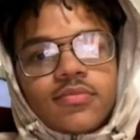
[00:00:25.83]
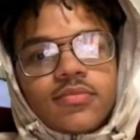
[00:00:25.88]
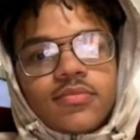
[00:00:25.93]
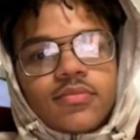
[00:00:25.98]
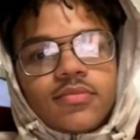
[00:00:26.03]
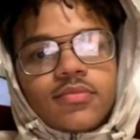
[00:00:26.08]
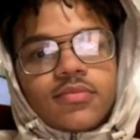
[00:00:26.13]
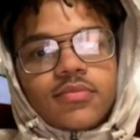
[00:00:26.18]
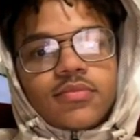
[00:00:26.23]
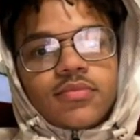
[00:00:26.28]

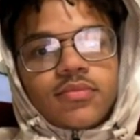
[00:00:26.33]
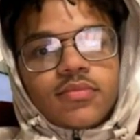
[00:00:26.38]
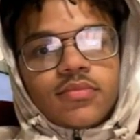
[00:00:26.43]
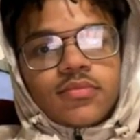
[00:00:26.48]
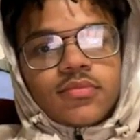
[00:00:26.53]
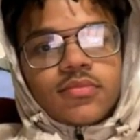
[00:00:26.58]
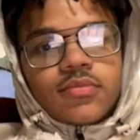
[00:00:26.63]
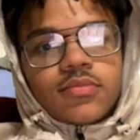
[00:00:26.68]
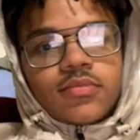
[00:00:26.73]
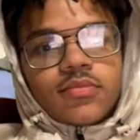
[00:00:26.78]

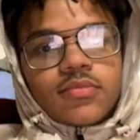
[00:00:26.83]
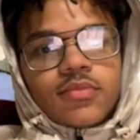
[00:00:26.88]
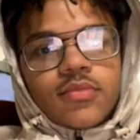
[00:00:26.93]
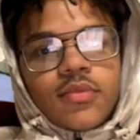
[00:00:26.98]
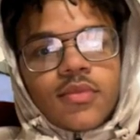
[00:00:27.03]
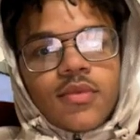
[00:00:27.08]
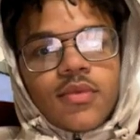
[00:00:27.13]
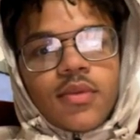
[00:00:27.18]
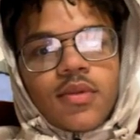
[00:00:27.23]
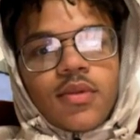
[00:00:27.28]

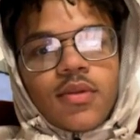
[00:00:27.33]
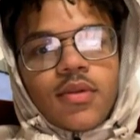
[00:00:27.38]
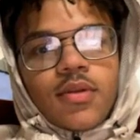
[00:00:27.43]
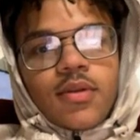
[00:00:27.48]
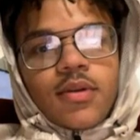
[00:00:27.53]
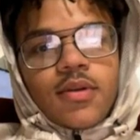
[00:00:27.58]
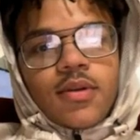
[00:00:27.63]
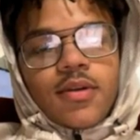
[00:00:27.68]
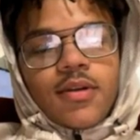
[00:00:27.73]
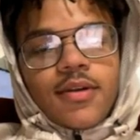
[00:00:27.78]

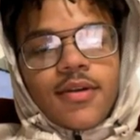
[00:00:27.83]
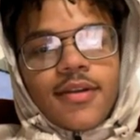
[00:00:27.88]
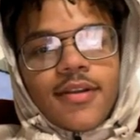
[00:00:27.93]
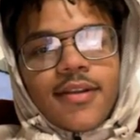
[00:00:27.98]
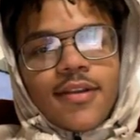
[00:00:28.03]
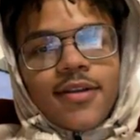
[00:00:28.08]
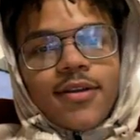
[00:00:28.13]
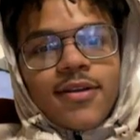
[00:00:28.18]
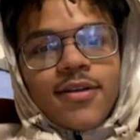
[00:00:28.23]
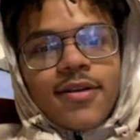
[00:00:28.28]

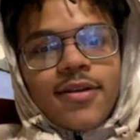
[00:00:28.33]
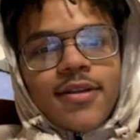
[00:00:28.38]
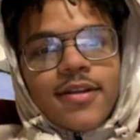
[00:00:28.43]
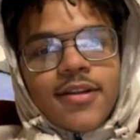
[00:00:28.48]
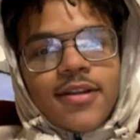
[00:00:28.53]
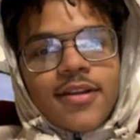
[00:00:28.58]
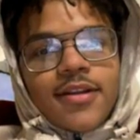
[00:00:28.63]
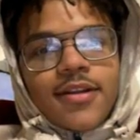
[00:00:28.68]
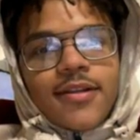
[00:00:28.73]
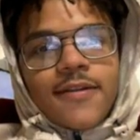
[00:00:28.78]

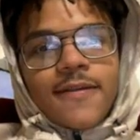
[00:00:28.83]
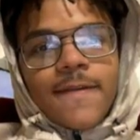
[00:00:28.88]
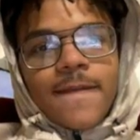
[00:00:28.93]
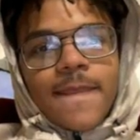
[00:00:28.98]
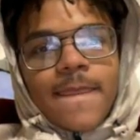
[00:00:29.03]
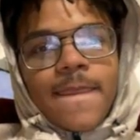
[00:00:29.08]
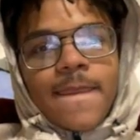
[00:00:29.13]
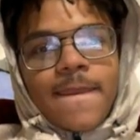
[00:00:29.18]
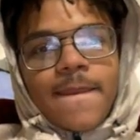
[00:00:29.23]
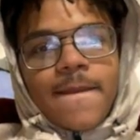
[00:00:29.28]

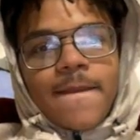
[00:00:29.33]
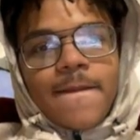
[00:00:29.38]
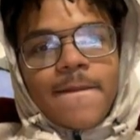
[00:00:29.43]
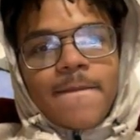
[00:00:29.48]
The person shown says nothing.